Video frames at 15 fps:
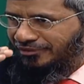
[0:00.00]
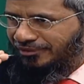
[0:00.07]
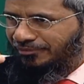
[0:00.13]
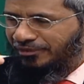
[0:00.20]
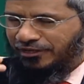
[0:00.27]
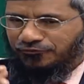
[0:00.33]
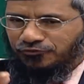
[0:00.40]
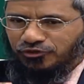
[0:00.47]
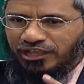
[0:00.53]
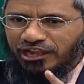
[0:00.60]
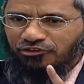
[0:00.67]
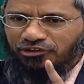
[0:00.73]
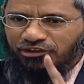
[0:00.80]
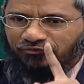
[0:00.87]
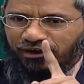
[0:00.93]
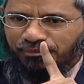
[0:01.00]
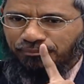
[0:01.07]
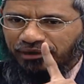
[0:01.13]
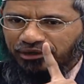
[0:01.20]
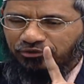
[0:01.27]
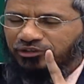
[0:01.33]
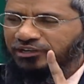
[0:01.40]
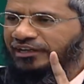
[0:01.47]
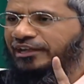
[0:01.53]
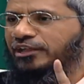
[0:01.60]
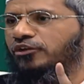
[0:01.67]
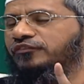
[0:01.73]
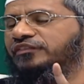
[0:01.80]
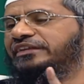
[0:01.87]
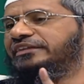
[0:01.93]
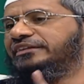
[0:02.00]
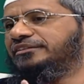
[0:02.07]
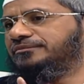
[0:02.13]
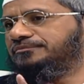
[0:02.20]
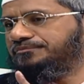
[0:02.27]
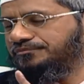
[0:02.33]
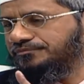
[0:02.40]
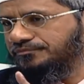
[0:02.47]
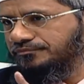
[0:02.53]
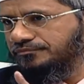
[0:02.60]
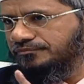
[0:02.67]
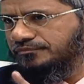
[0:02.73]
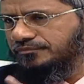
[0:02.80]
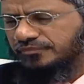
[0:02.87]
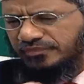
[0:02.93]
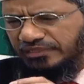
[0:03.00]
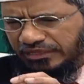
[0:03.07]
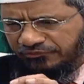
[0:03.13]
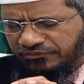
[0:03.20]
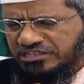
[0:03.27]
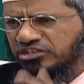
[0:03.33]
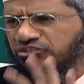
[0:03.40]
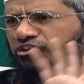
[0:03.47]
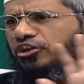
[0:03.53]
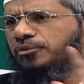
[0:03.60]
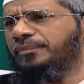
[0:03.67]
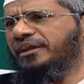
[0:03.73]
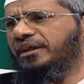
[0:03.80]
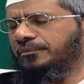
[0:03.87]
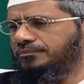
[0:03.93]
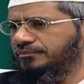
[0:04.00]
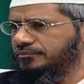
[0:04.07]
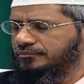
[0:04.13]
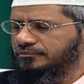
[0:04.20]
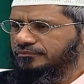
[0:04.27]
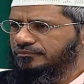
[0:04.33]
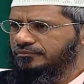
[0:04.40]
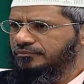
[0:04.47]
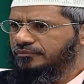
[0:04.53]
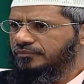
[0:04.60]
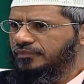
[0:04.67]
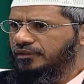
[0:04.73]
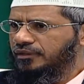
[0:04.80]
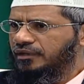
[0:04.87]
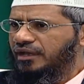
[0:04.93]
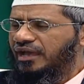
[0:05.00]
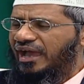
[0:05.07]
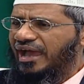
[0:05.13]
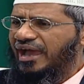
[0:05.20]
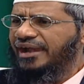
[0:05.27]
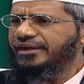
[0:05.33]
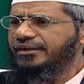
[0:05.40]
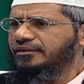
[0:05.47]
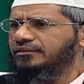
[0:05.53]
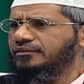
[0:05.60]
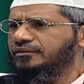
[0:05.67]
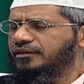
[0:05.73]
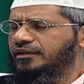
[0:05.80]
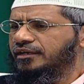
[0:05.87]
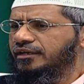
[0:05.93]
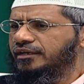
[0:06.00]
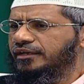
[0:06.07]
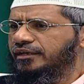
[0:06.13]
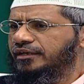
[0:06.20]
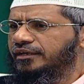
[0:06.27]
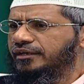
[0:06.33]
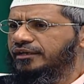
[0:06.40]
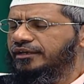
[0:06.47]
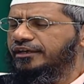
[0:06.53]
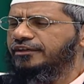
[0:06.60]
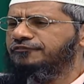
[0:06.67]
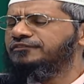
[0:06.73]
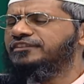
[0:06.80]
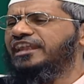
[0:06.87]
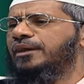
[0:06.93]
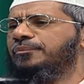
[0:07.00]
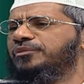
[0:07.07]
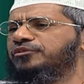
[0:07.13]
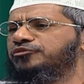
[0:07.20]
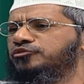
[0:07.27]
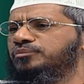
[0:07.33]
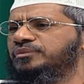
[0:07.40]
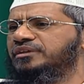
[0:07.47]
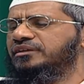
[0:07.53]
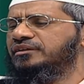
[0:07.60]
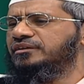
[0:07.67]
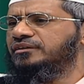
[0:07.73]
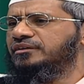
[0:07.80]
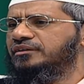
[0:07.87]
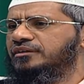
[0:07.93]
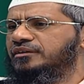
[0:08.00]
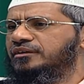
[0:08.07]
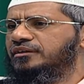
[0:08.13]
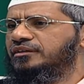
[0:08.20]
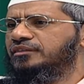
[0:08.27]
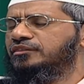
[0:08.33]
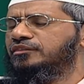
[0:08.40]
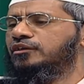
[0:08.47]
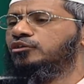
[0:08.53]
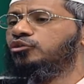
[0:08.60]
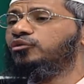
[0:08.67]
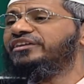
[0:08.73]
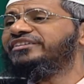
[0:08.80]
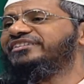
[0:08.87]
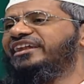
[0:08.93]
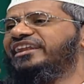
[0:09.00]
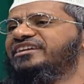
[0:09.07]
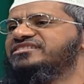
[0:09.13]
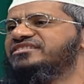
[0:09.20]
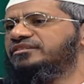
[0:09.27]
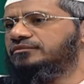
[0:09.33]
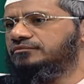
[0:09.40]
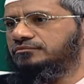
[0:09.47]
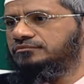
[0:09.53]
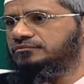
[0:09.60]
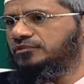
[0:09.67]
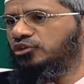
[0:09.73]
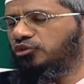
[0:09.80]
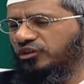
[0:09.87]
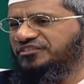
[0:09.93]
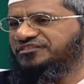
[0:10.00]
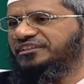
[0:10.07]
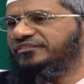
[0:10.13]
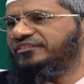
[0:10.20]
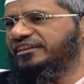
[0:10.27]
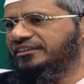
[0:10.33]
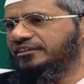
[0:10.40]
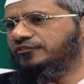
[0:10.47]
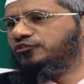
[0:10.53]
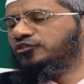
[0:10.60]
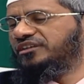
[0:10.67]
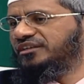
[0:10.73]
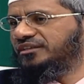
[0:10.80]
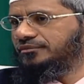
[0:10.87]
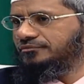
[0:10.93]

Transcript: But if you calculate one particular day of the year, whichever day you pick up, and if there happens to be the lowest collection, the lowest saving in the full year,